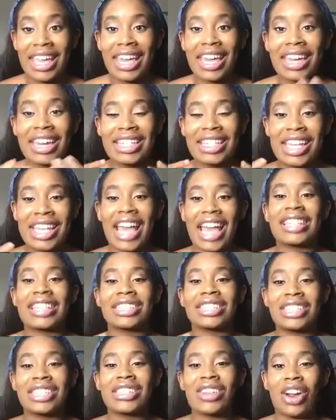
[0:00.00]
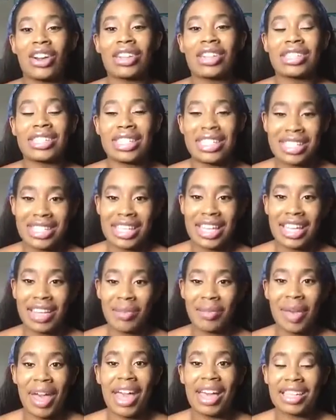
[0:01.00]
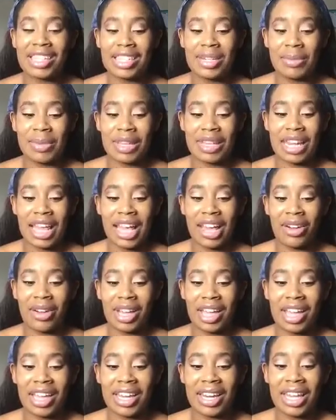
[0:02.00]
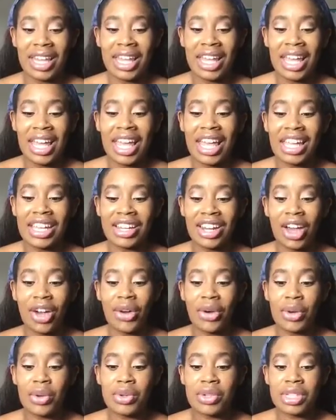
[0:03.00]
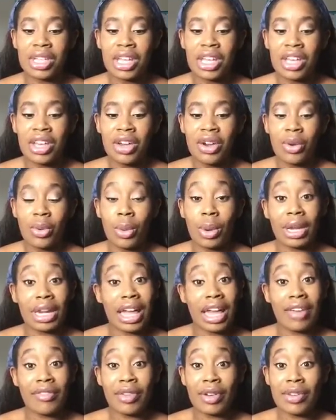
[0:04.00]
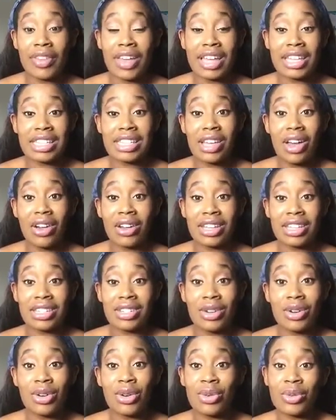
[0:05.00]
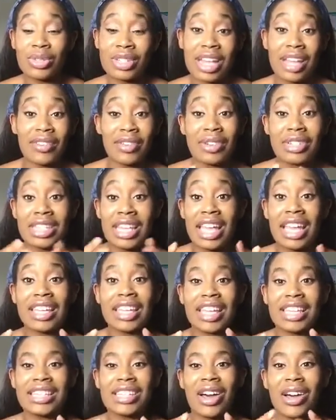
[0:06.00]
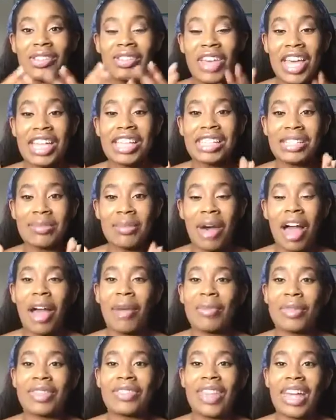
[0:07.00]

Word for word: And he's actually starting to sing it back to me now and he knows whenever that song is on, who's ever saying that song, that's mommy.